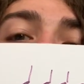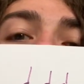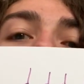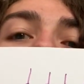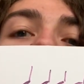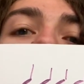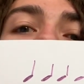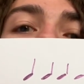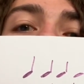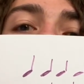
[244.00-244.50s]

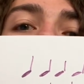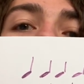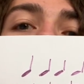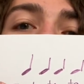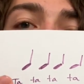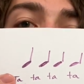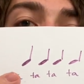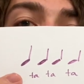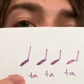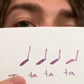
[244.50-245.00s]
said
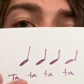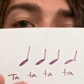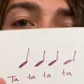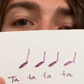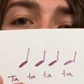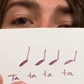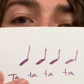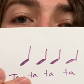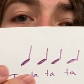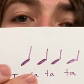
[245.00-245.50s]
ta,
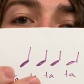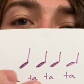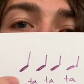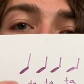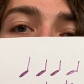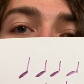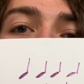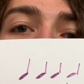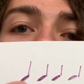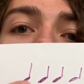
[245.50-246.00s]
ta,
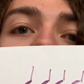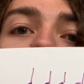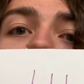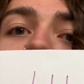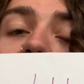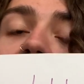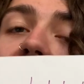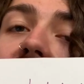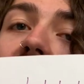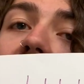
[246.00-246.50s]

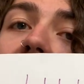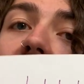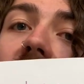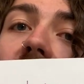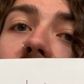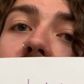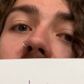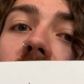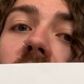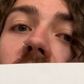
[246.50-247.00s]
ta,
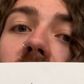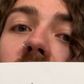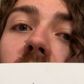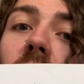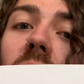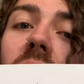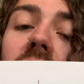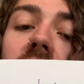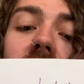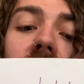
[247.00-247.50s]
ta for our
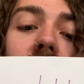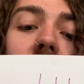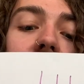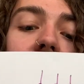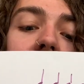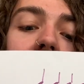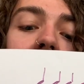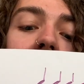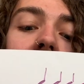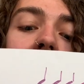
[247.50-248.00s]
quarter
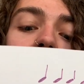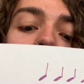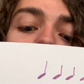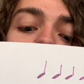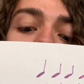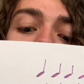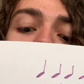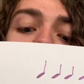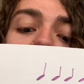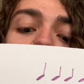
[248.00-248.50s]
notes,
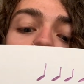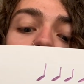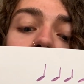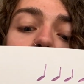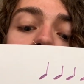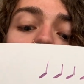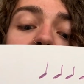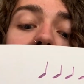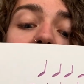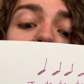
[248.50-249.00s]
that means for
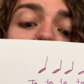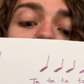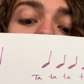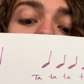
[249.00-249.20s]
our 8th